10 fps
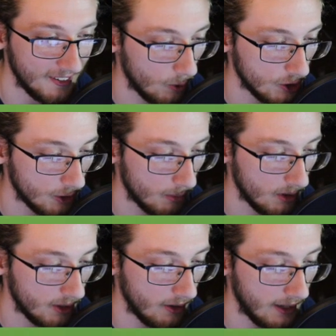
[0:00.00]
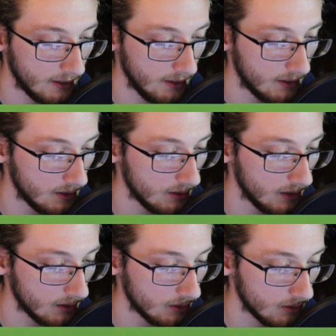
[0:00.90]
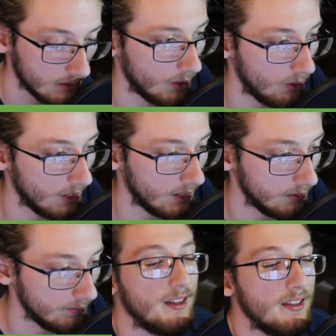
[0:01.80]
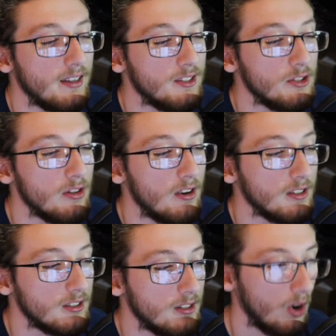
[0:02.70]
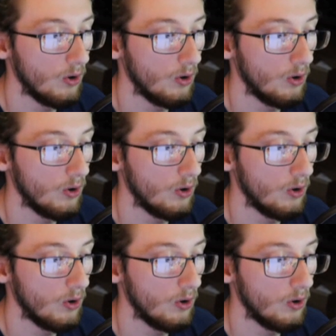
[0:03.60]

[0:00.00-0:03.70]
Question mark, you're acting as a 6. Oh god, I think I just lost.